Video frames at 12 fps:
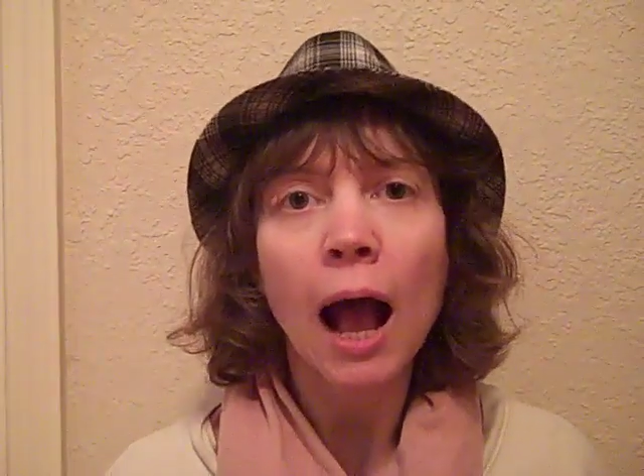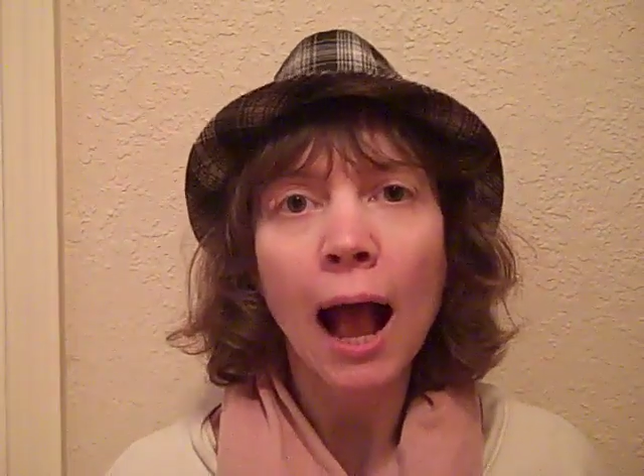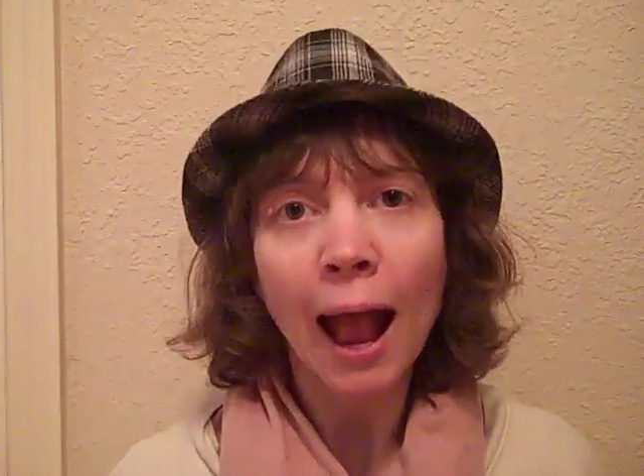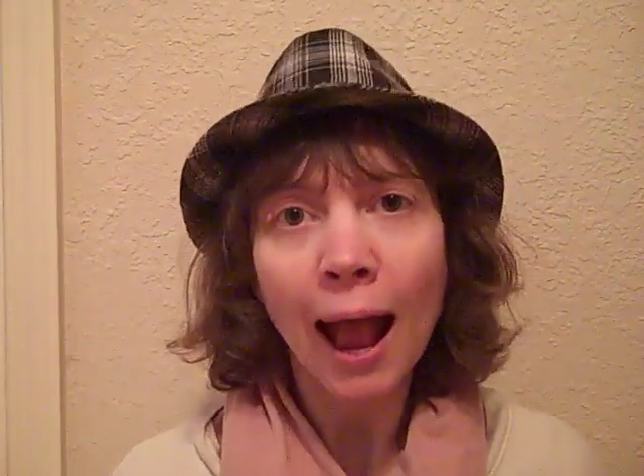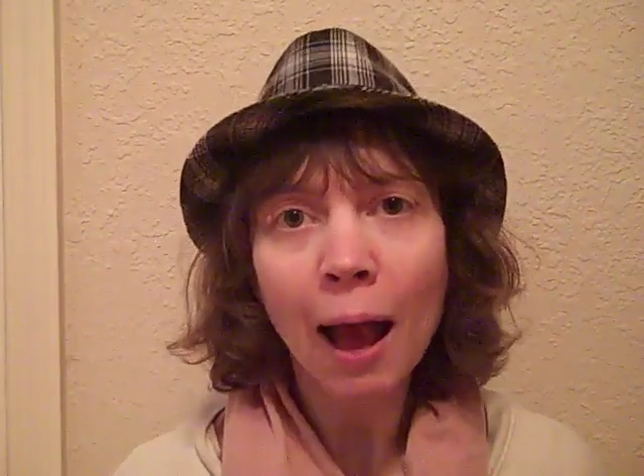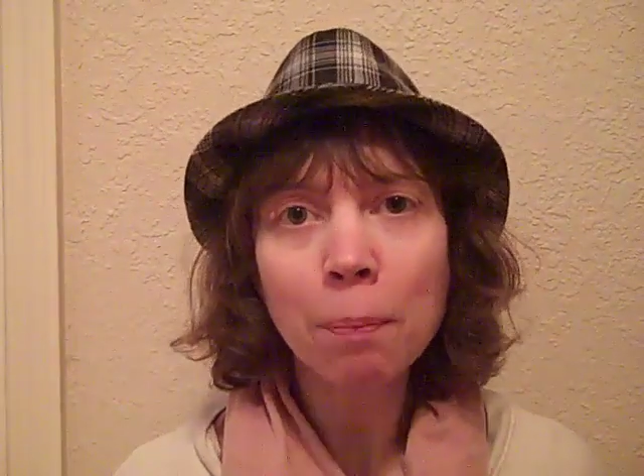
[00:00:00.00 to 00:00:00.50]

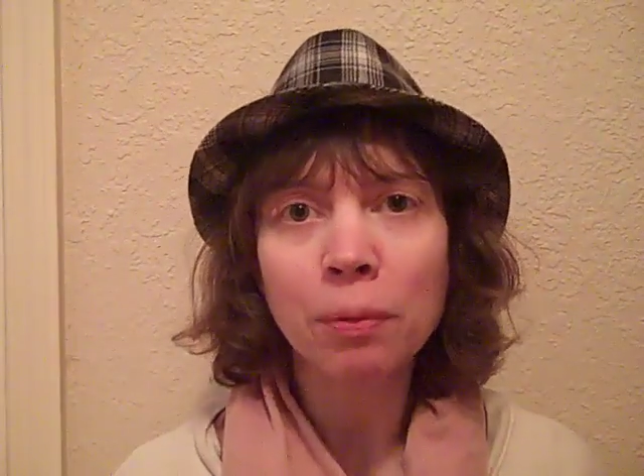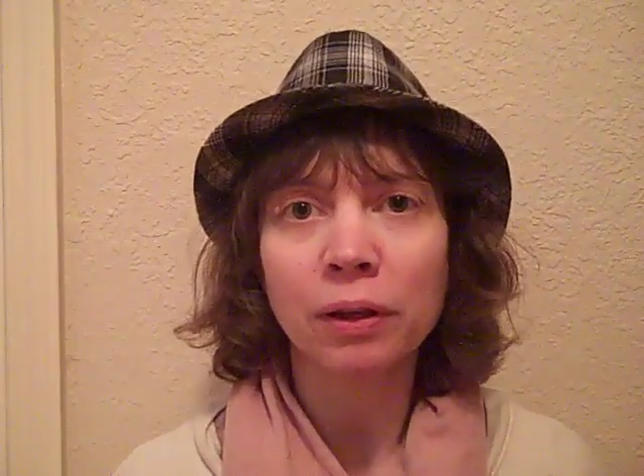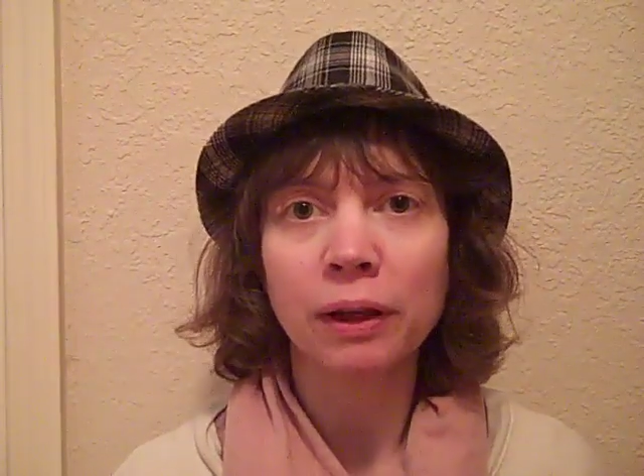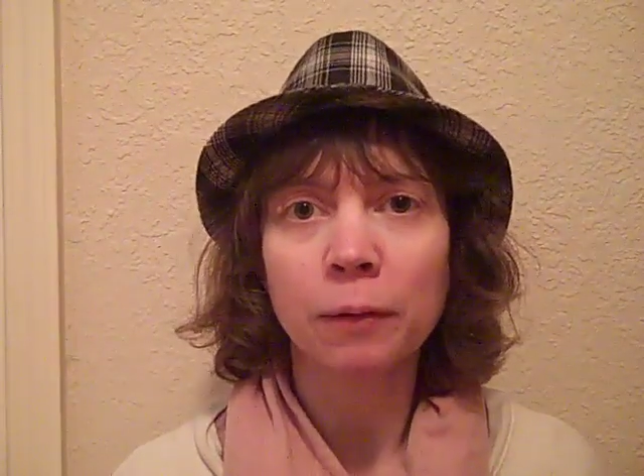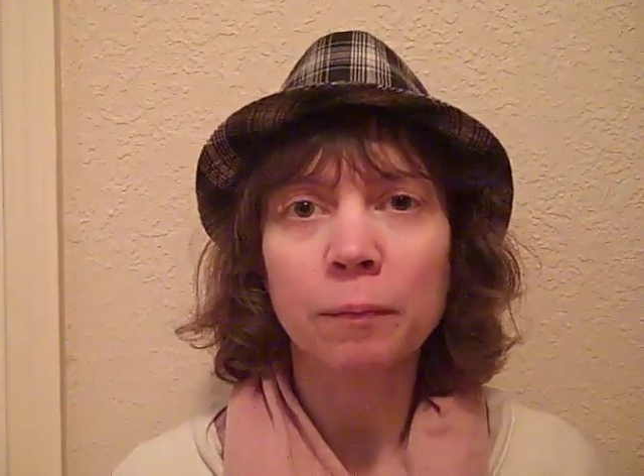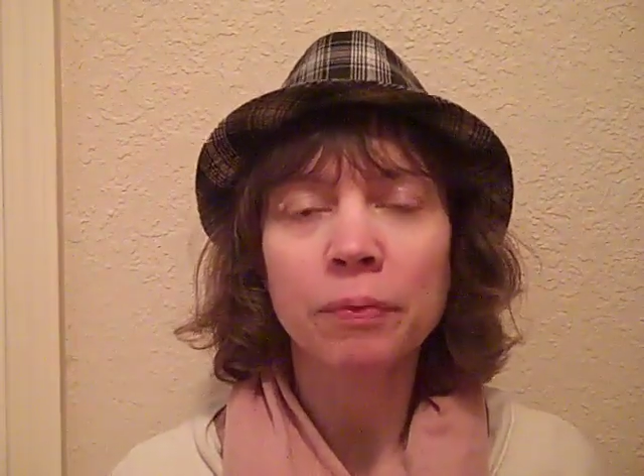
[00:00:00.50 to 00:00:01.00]

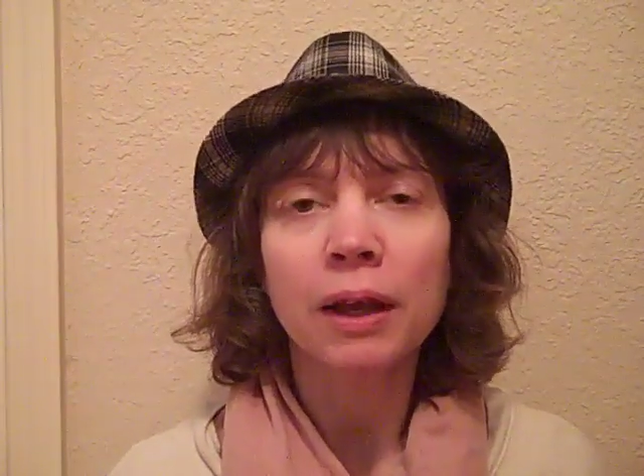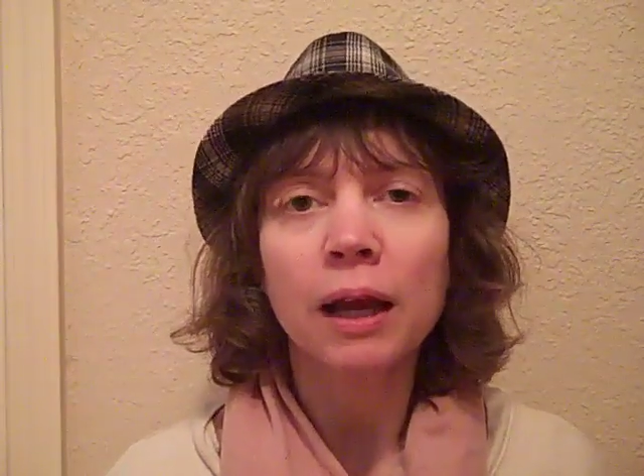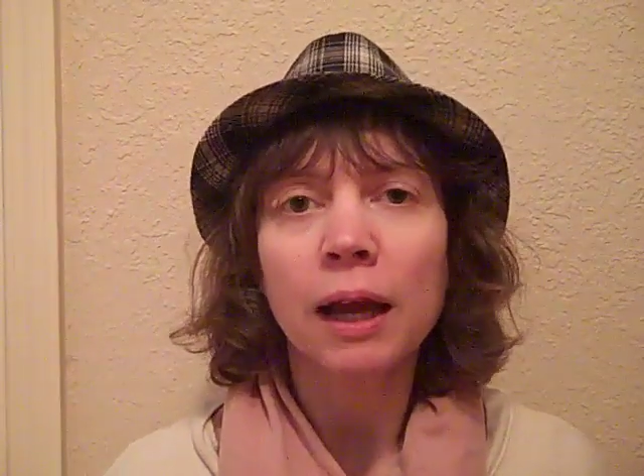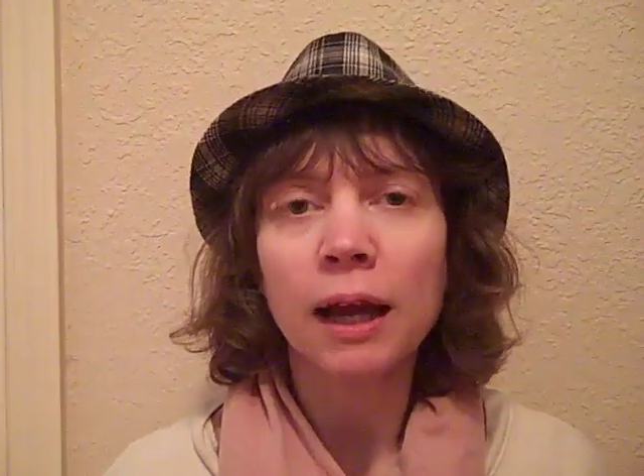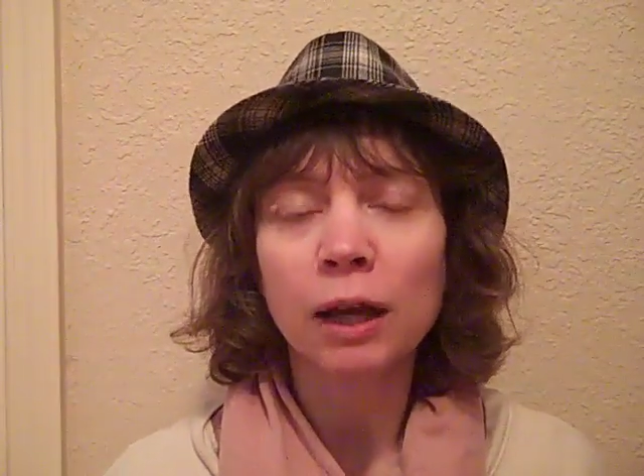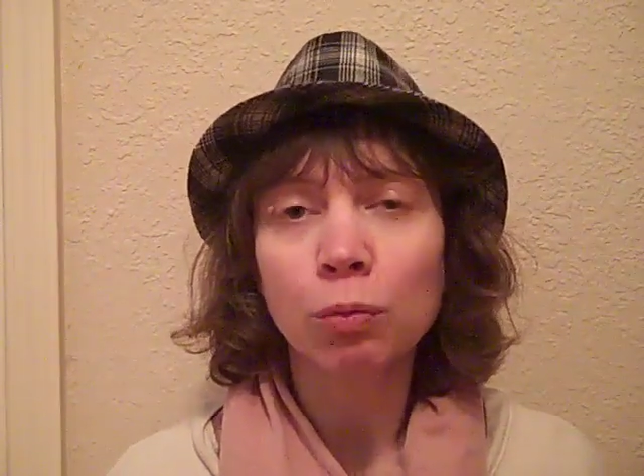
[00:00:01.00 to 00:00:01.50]
Happily,
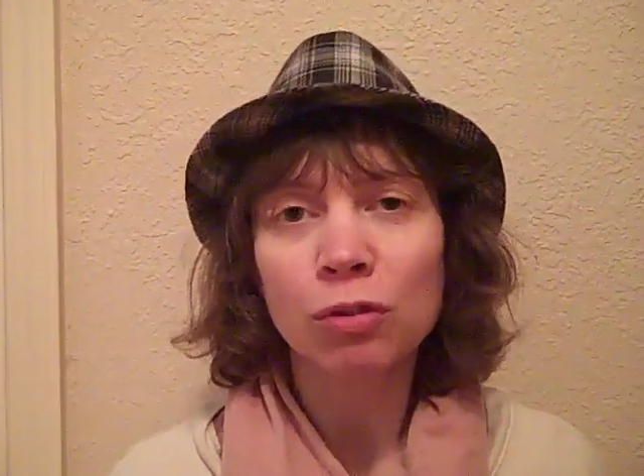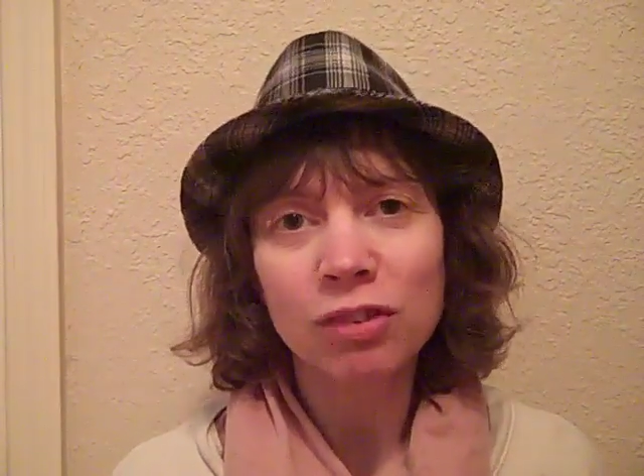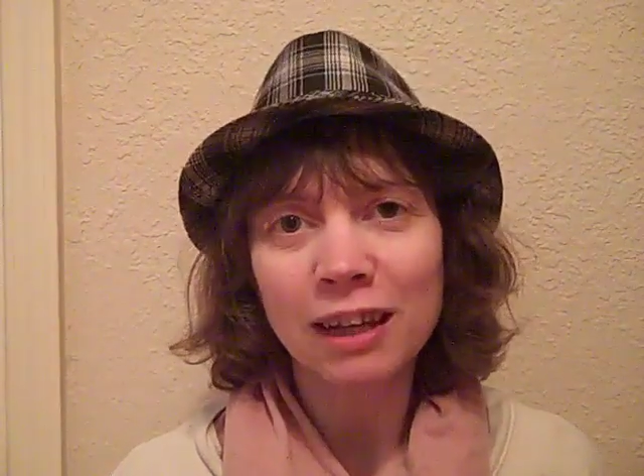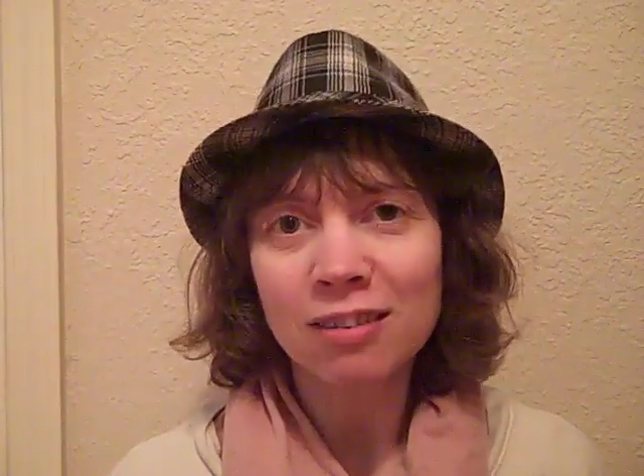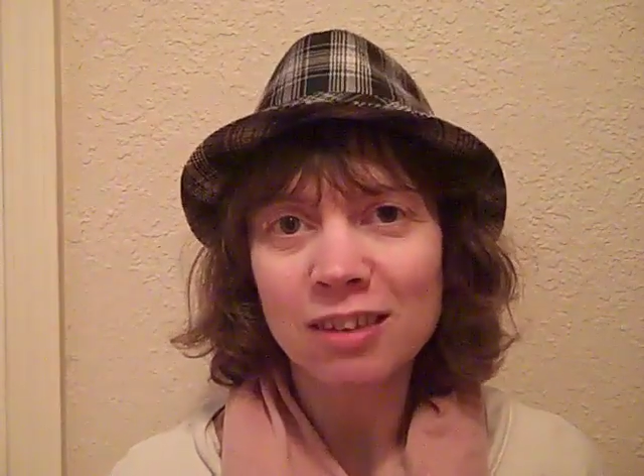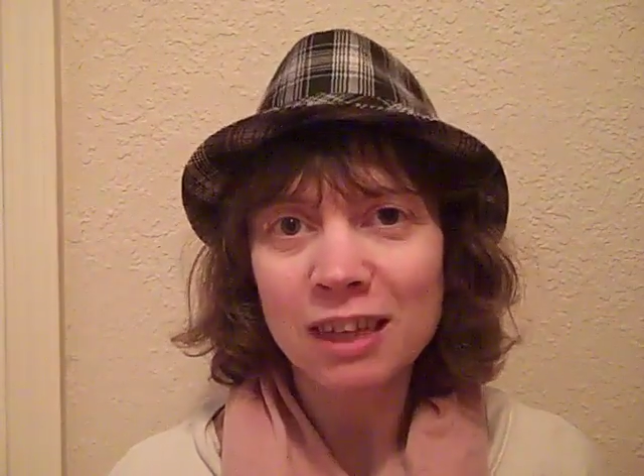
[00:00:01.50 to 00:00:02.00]
it was
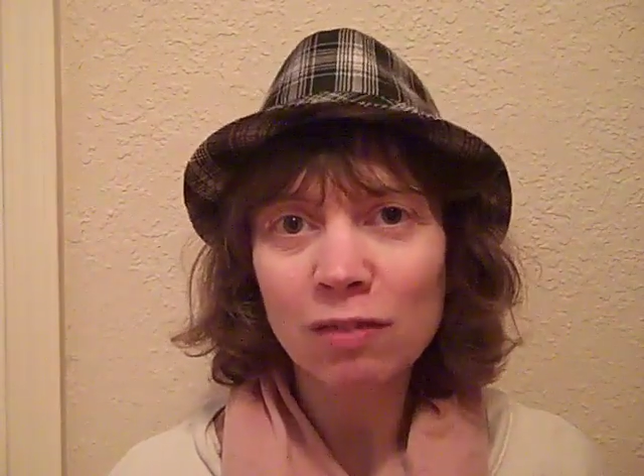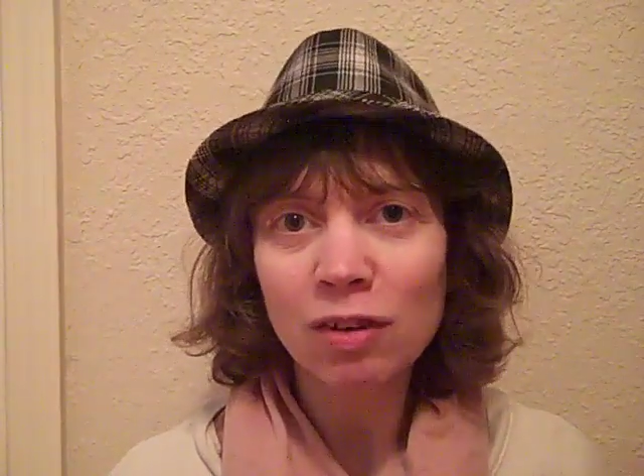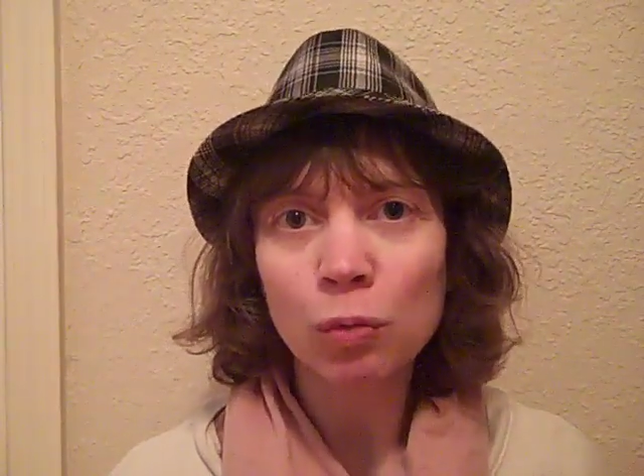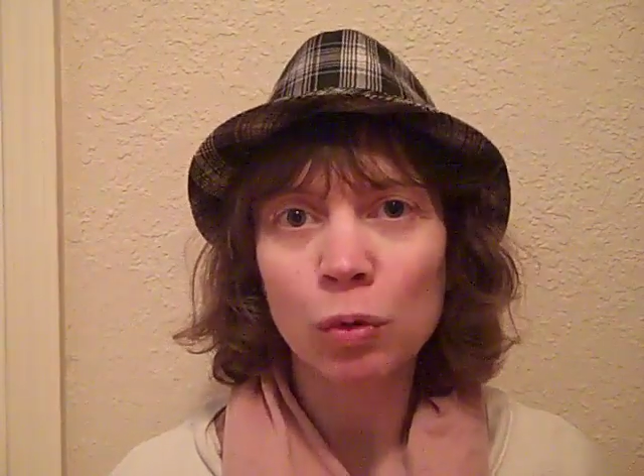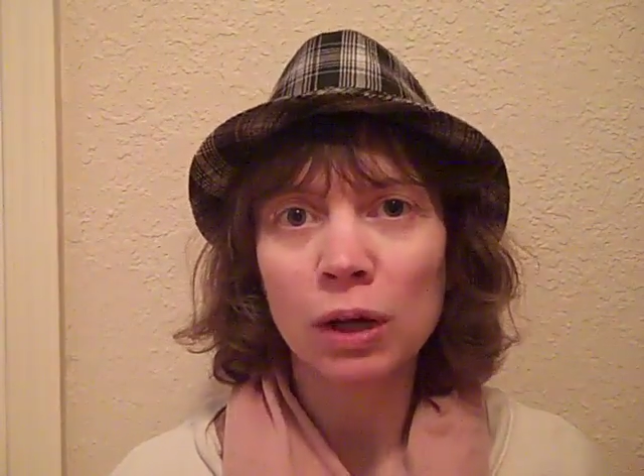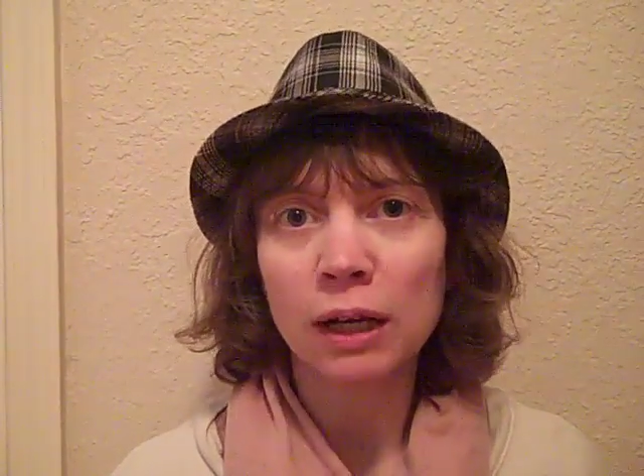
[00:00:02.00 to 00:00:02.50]

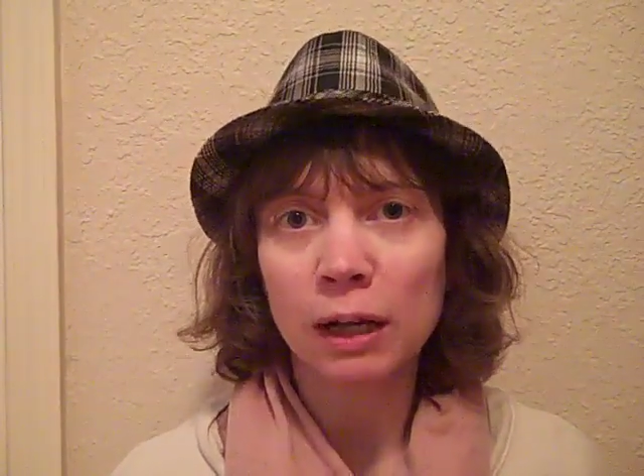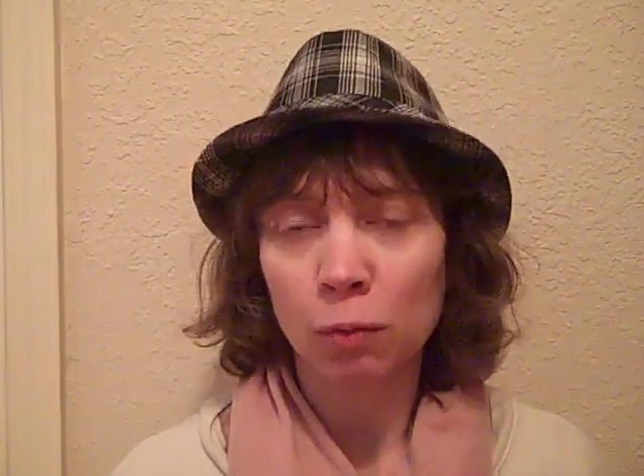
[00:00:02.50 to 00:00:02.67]
Thanksgiving week.